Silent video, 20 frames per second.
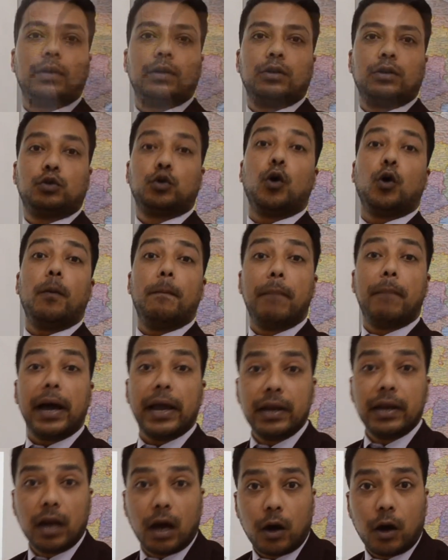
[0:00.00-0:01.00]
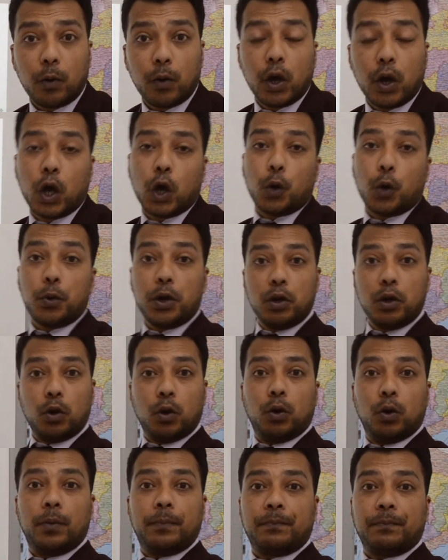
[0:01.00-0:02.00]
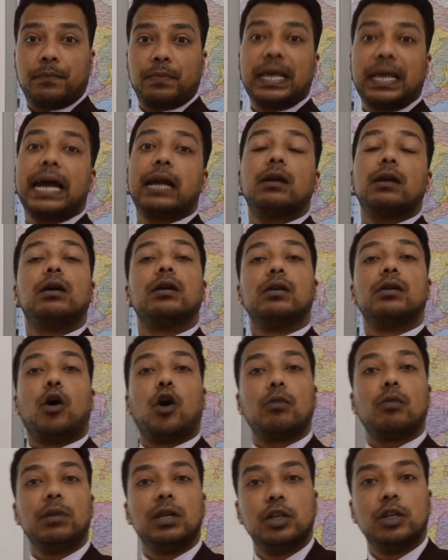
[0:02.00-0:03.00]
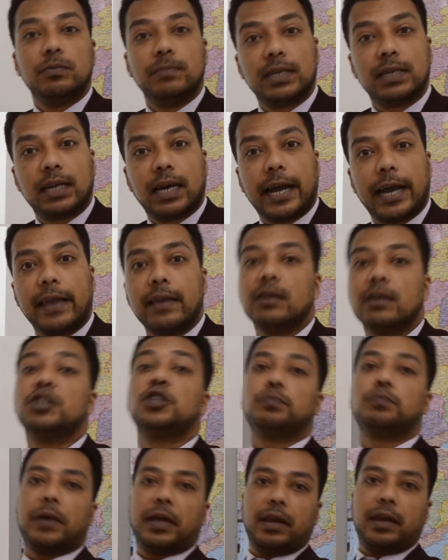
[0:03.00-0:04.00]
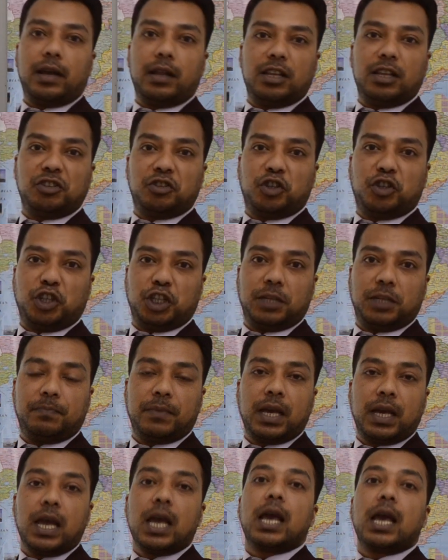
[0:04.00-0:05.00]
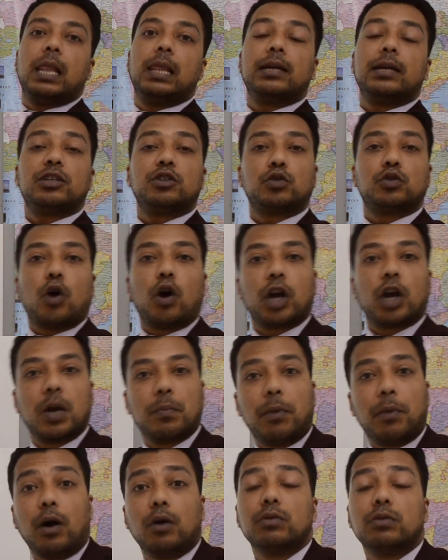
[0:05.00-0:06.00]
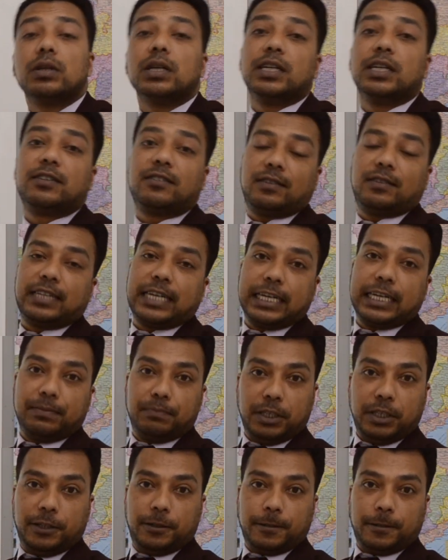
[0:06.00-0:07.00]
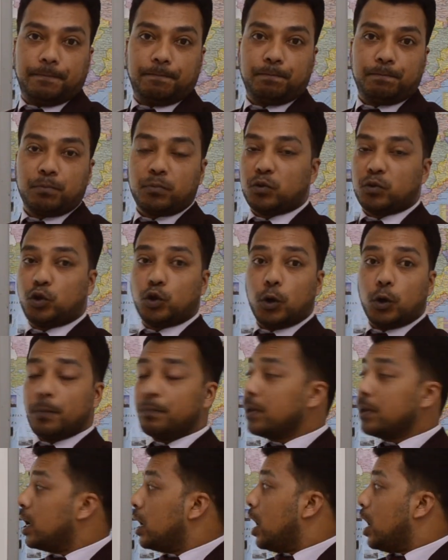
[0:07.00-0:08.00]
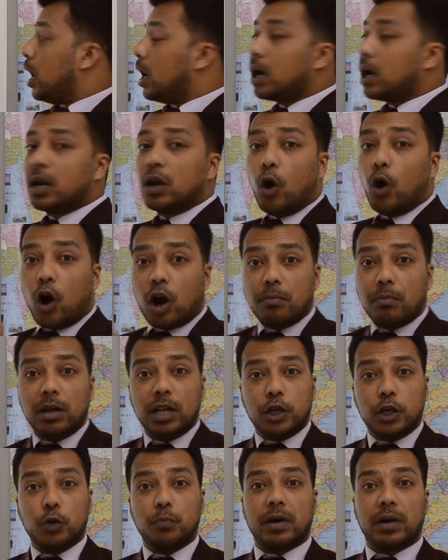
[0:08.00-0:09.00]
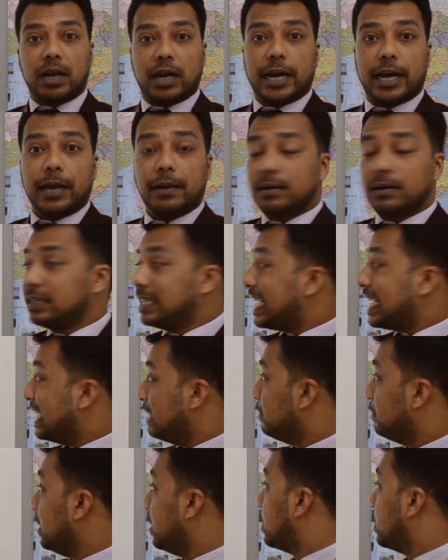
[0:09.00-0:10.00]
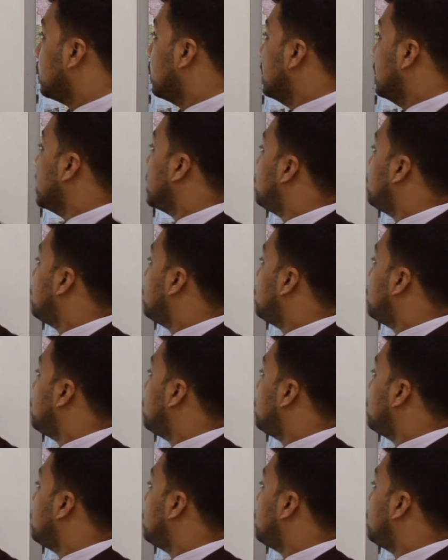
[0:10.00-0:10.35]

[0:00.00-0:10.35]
So by now we know that a normal human eye is spherical in shape. Let us talk about its diameter. So a normal human eye diameter is